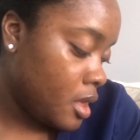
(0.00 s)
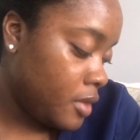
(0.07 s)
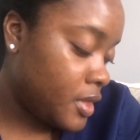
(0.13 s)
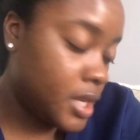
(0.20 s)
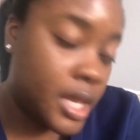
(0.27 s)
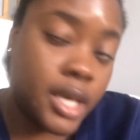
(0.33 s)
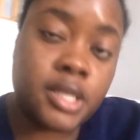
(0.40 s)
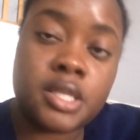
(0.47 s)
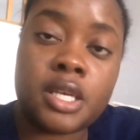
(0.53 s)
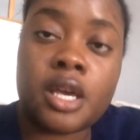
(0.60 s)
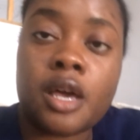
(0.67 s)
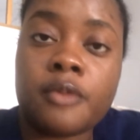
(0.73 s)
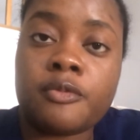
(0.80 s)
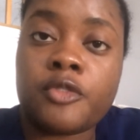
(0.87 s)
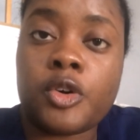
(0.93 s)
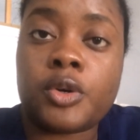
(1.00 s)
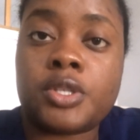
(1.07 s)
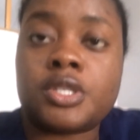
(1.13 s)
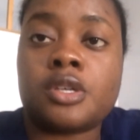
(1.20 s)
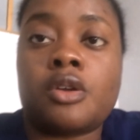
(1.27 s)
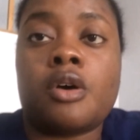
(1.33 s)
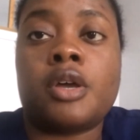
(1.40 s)
The next thing I'm
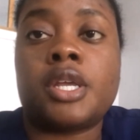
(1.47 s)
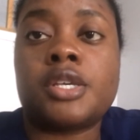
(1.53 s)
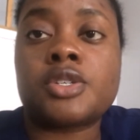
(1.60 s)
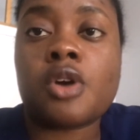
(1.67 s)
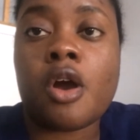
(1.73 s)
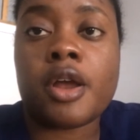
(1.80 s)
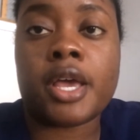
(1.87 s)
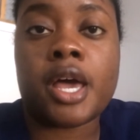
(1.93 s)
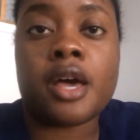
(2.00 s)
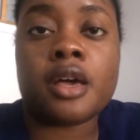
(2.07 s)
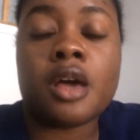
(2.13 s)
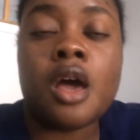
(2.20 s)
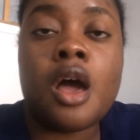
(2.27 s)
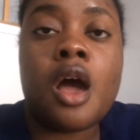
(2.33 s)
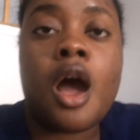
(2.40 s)
focusing on is cardiac.